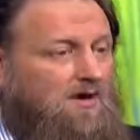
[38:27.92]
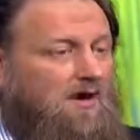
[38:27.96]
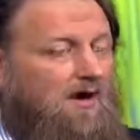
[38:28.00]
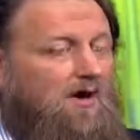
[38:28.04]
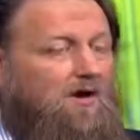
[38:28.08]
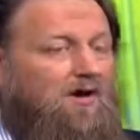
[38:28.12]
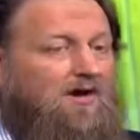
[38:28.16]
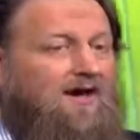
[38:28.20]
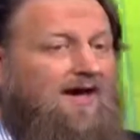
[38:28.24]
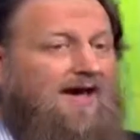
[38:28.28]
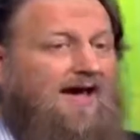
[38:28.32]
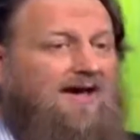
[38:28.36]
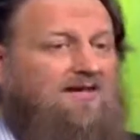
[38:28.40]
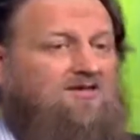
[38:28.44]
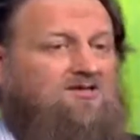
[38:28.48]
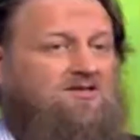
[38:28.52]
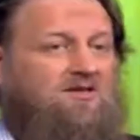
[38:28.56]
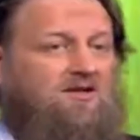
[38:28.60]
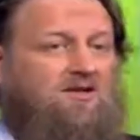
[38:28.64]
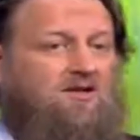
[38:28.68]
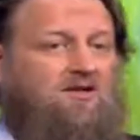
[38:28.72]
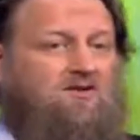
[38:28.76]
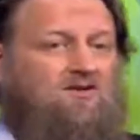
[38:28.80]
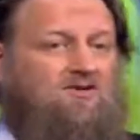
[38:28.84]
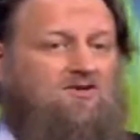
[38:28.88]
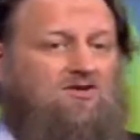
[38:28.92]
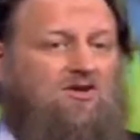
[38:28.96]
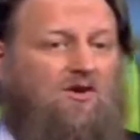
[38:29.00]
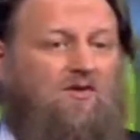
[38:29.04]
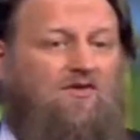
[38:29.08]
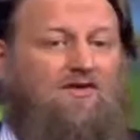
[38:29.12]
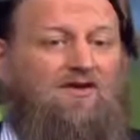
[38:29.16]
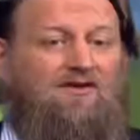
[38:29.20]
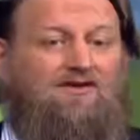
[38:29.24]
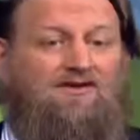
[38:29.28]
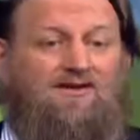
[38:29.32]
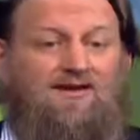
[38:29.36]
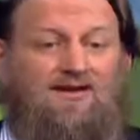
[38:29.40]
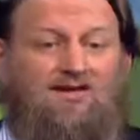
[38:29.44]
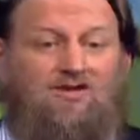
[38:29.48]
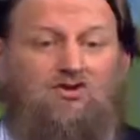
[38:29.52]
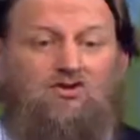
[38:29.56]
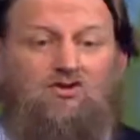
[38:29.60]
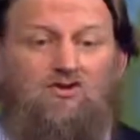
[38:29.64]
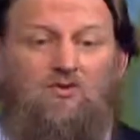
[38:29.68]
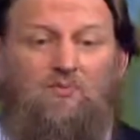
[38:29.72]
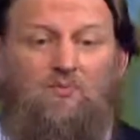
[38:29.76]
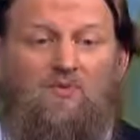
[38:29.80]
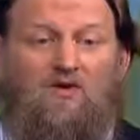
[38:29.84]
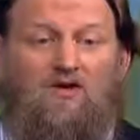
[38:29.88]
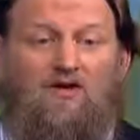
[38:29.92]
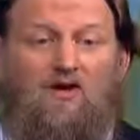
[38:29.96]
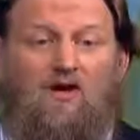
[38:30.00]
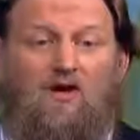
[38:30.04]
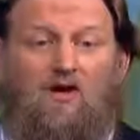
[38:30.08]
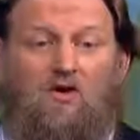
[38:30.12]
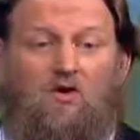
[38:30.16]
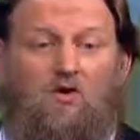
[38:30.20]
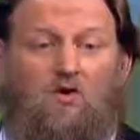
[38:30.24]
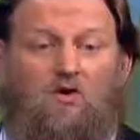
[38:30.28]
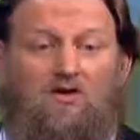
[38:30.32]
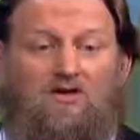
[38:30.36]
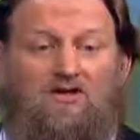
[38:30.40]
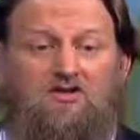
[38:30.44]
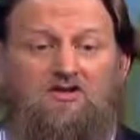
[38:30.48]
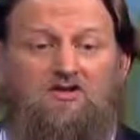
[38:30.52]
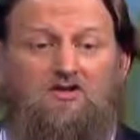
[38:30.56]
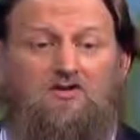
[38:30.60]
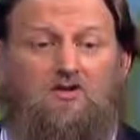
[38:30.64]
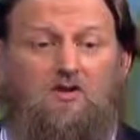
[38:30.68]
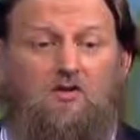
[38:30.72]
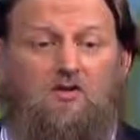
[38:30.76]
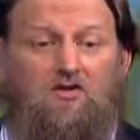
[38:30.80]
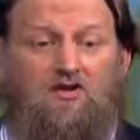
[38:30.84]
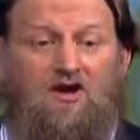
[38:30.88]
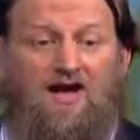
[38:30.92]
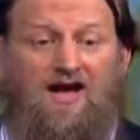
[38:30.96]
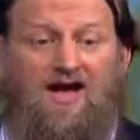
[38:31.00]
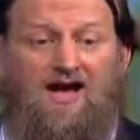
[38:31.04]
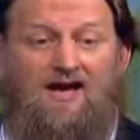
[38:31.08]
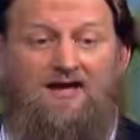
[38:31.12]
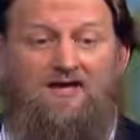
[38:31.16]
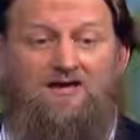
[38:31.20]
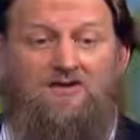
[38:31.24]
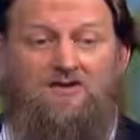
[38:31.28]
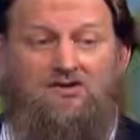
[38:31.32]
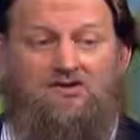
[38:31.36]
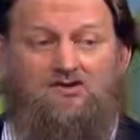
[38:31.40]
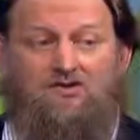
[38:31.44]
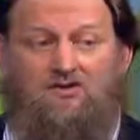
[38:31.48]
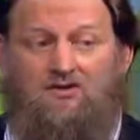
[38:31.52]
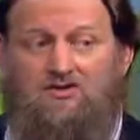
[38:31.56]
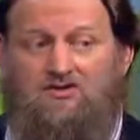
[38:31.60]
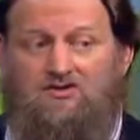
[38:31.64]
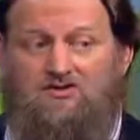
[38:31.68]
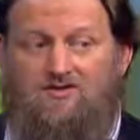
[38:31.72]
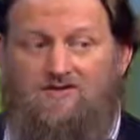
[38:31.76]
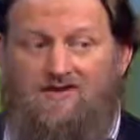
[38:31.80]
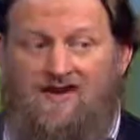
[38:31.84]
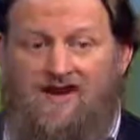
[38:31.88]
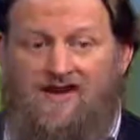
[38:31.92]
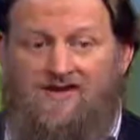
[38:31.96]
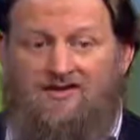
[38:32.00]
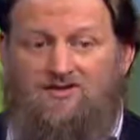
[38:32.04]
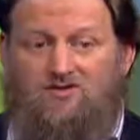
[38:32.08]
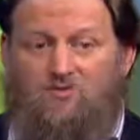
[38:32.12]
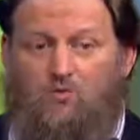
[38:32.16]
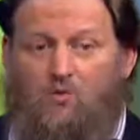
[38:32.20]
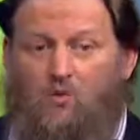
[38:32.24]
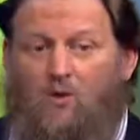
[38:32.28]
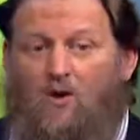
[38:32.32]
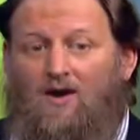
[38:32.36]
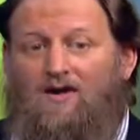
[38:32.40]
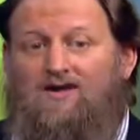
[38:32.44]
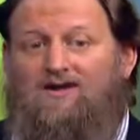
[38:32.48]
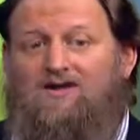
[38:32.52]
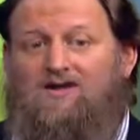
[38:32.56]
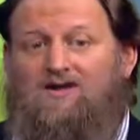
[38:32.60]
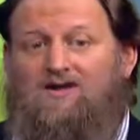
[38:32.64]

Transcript: Okay, excellent. So the deeds should be according to the Quran and the Sunnah. So that is one